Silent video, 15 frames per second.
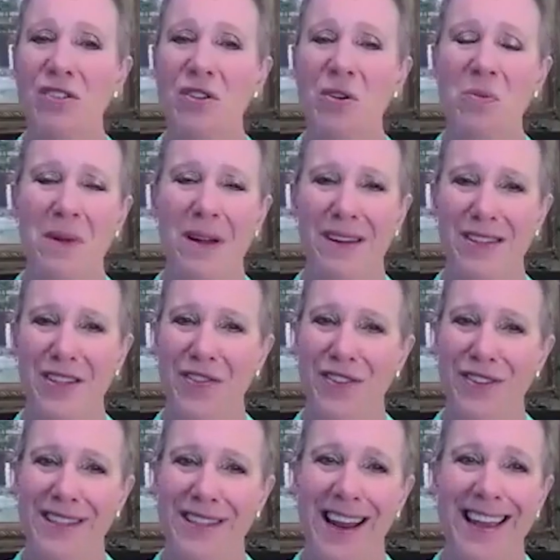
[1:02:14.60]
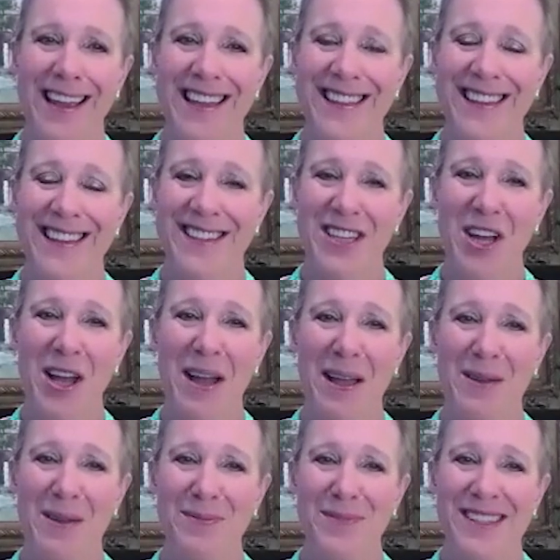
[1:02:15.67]
so much for taking the
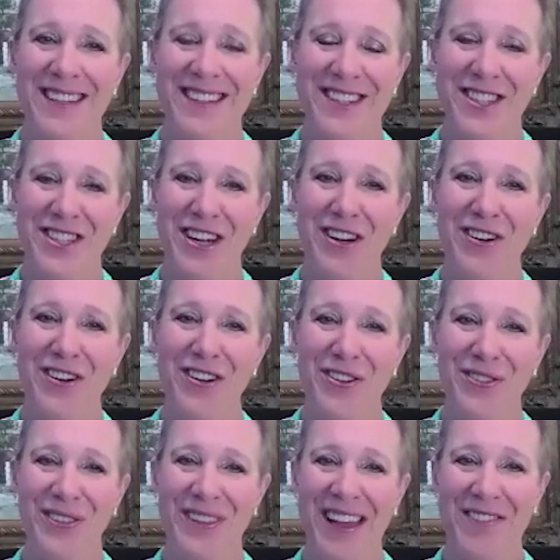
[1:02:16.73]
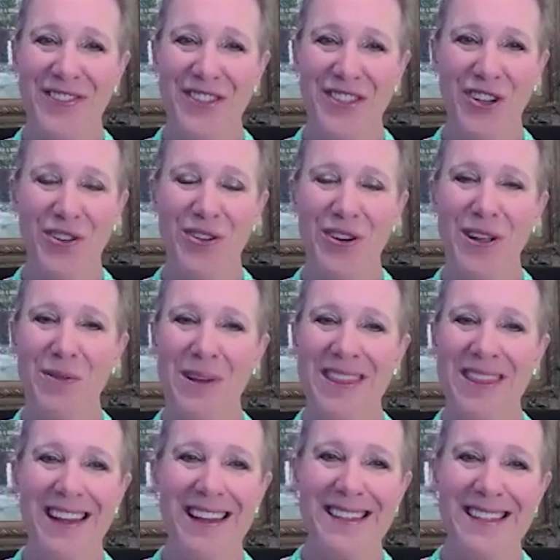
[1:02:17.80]
time to share your life's journey
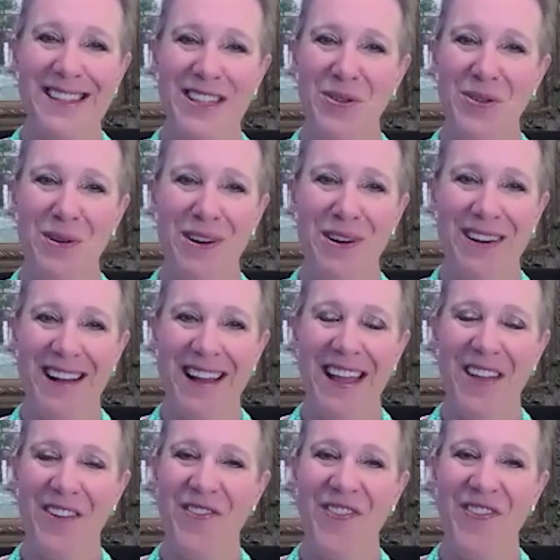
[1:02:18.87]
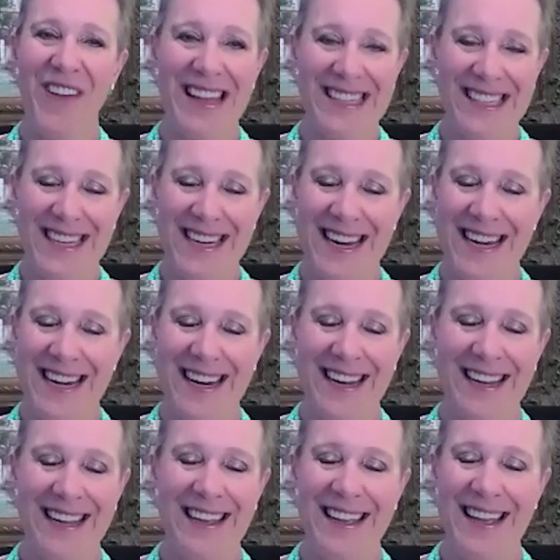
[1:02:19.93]
with us. You are a
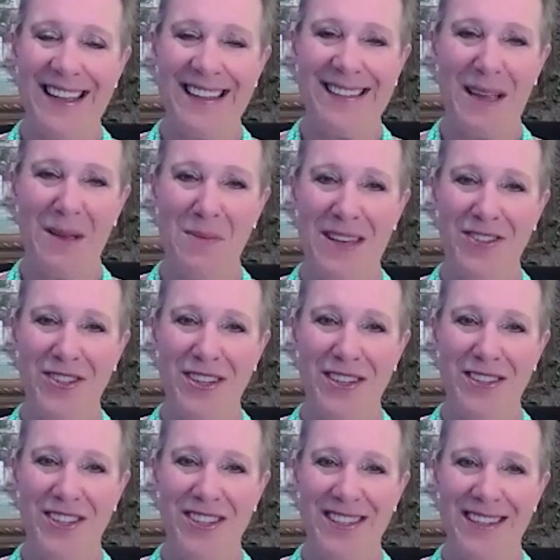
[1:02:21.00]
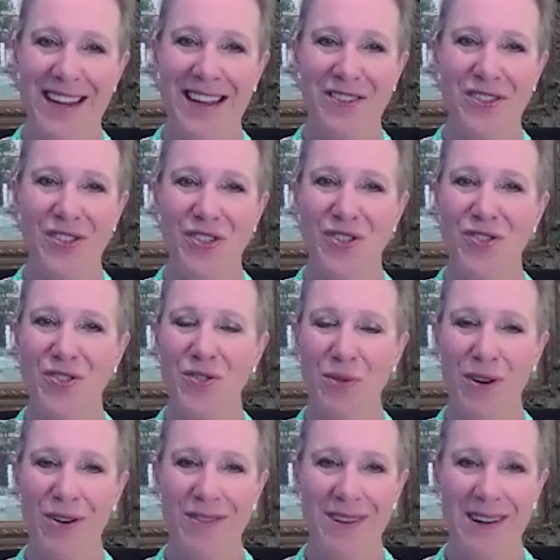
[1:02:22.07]
fascinating, as I mentioned, just
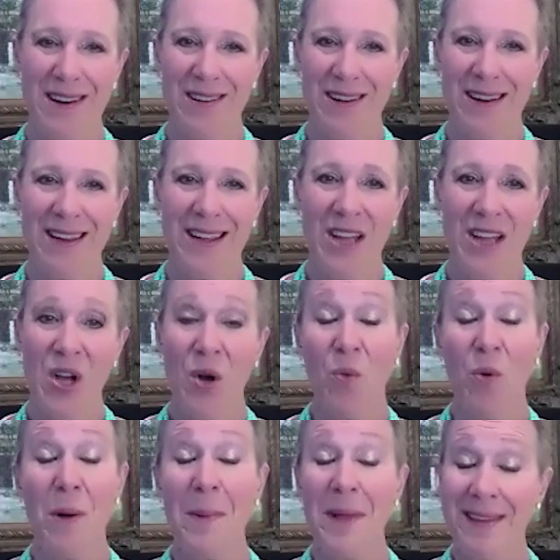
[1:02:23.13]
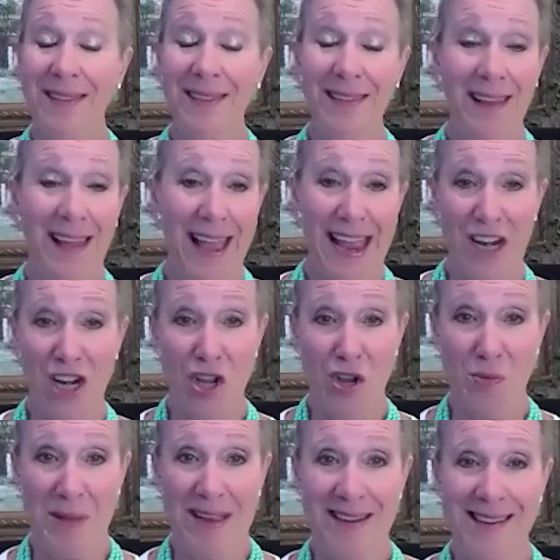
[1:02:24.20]
extraordinary woman and
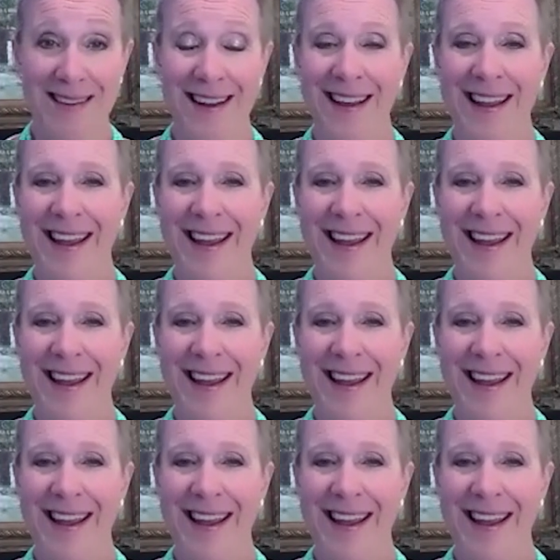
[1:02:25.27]
human.